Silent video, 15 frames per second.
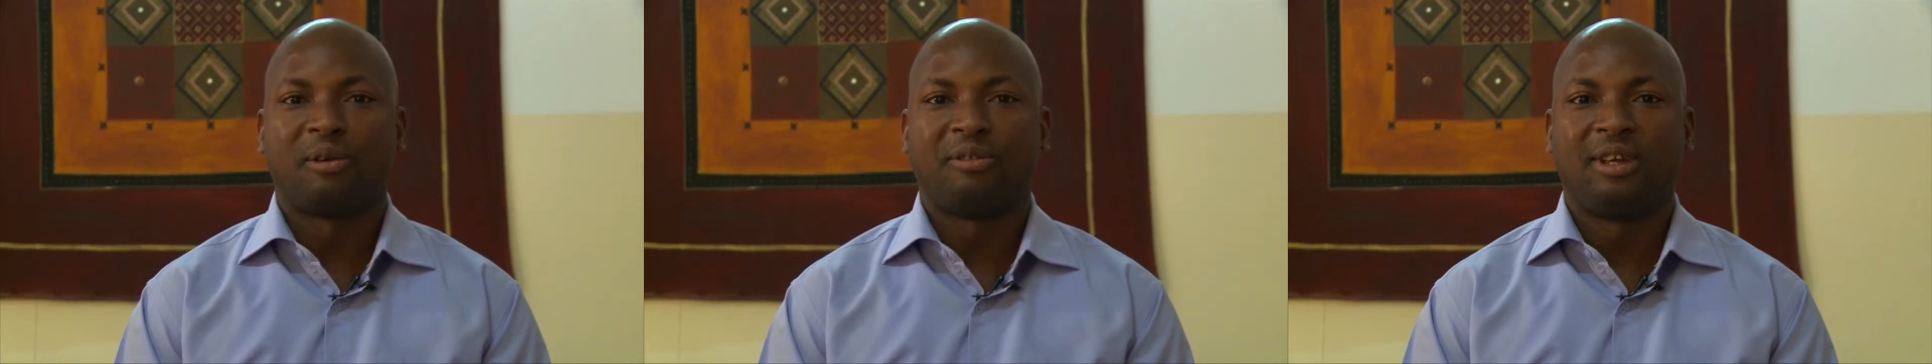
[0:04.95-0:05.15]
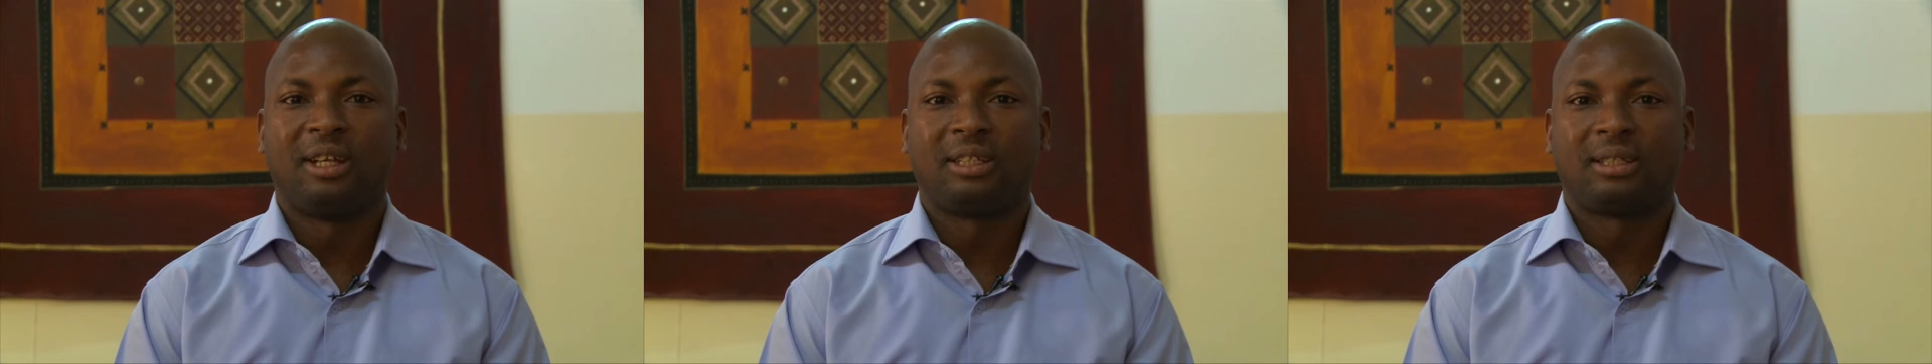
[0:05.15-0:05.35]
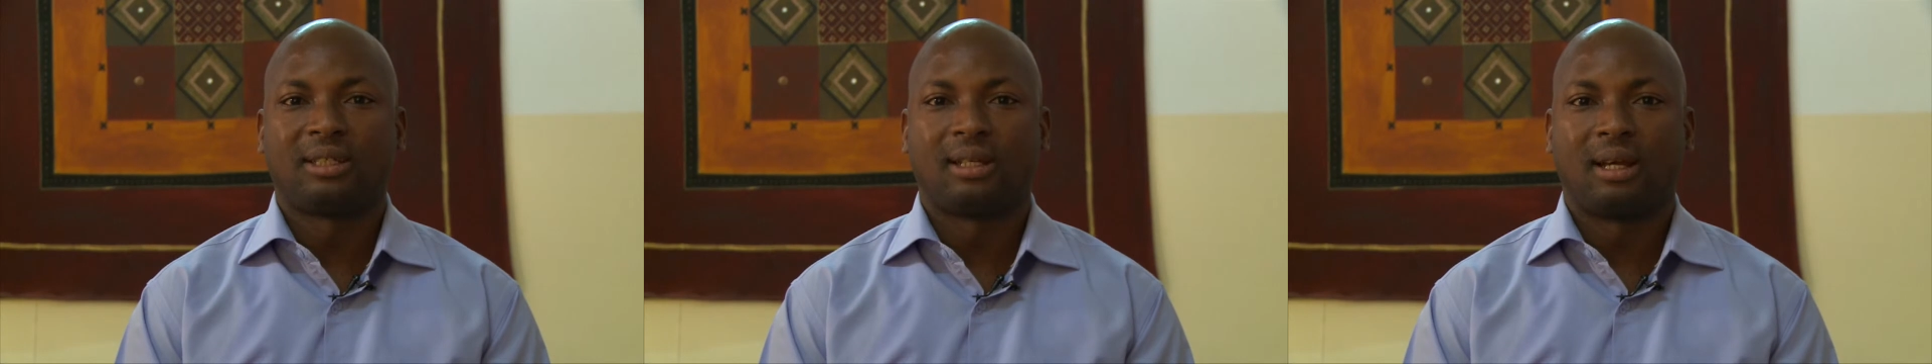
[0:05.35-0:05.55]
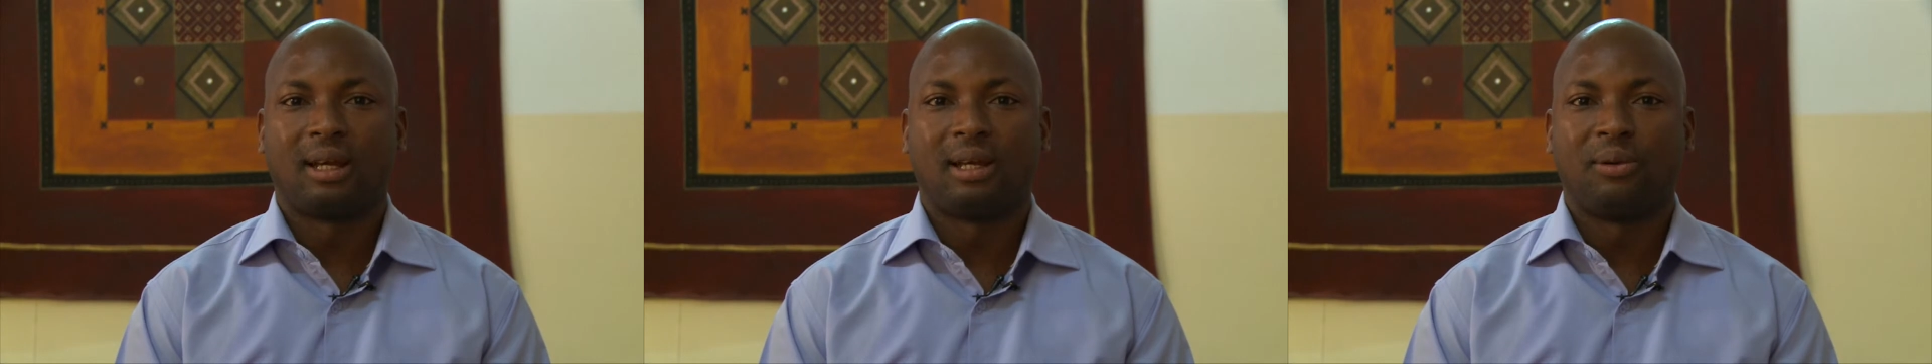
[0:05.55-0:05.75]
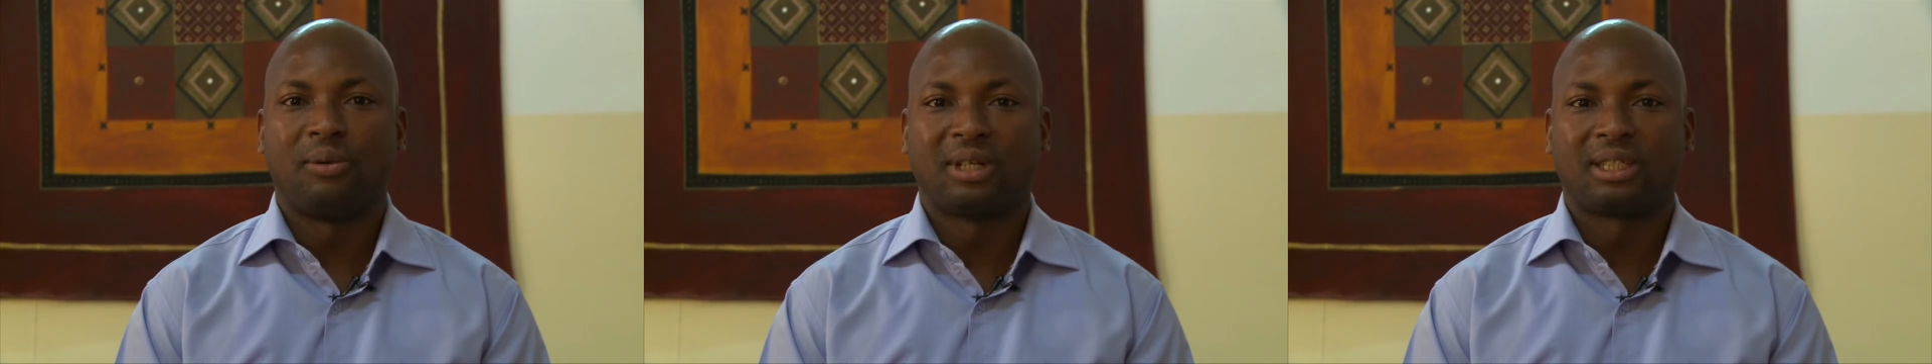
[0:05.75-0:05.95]
Office
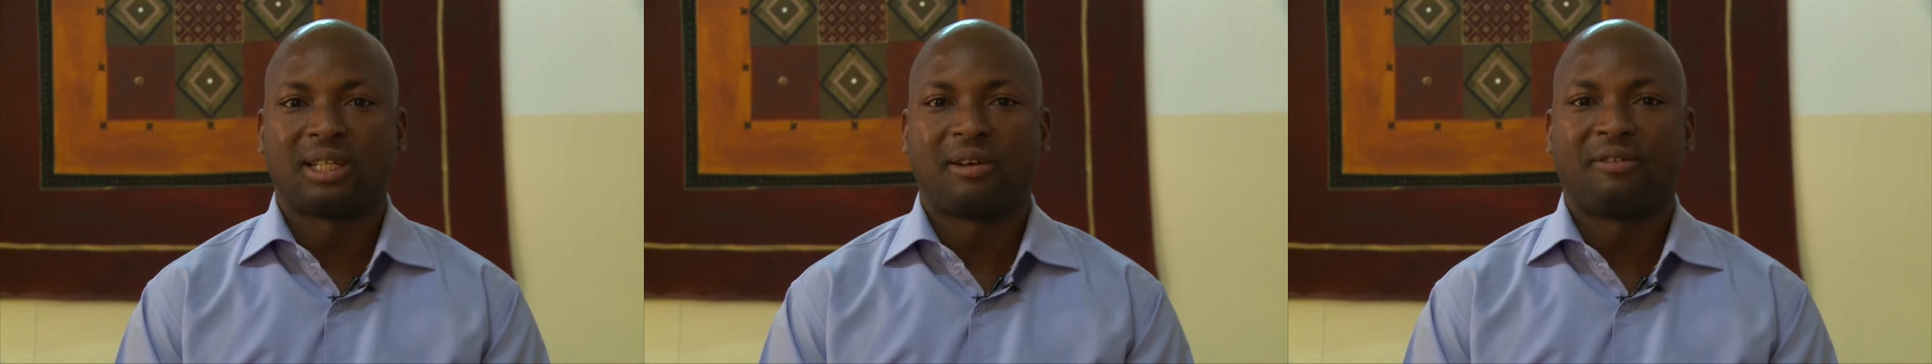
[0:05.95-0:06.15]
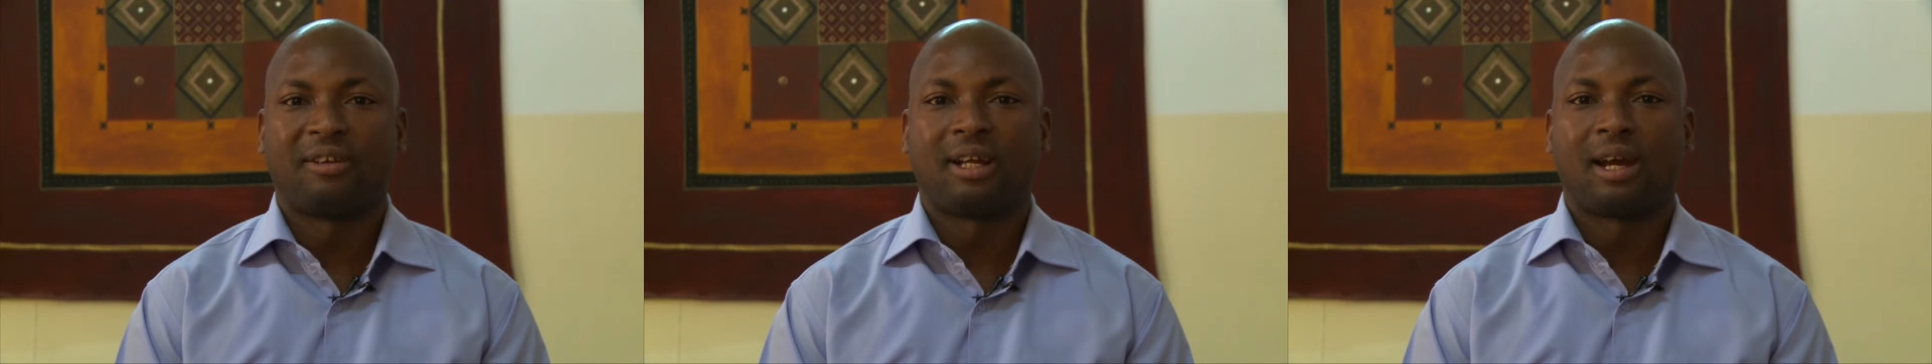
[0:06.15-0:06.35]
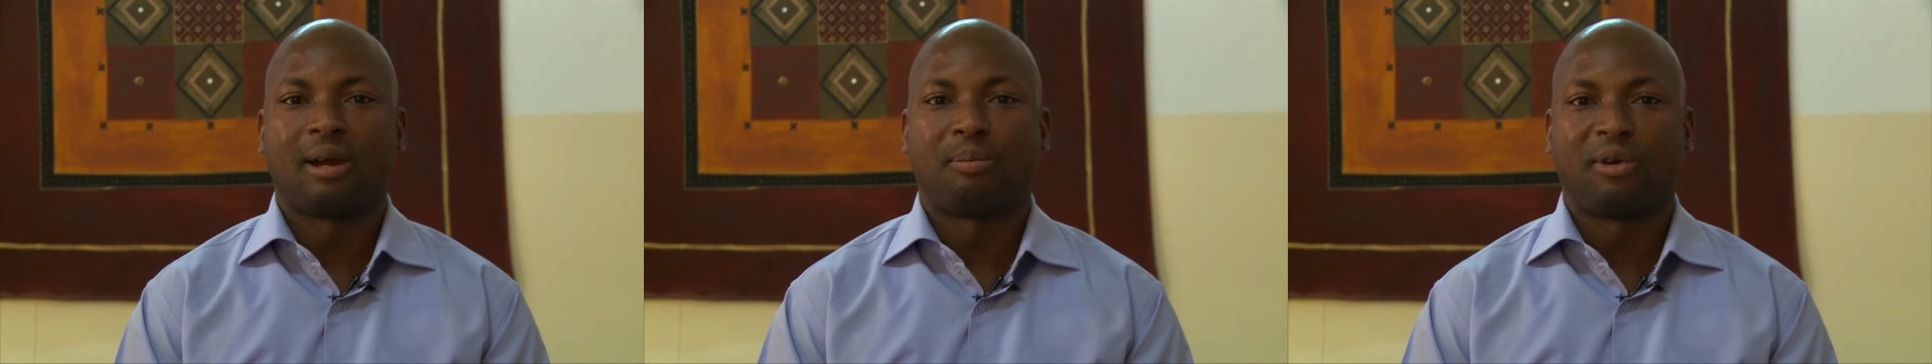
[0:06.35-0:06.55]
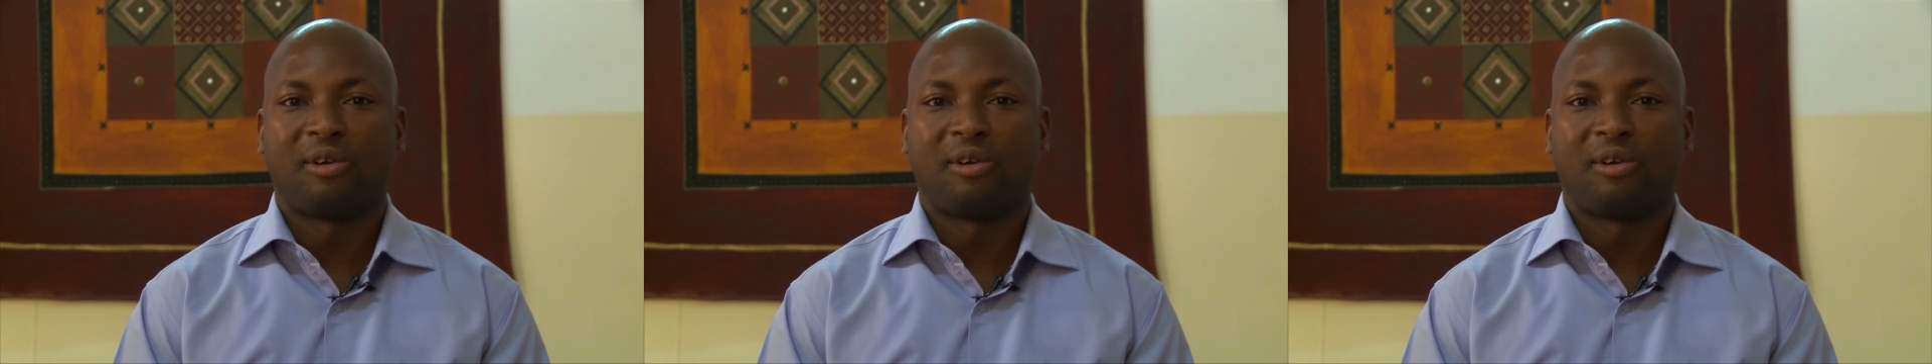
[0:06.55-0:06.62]
in West Africa,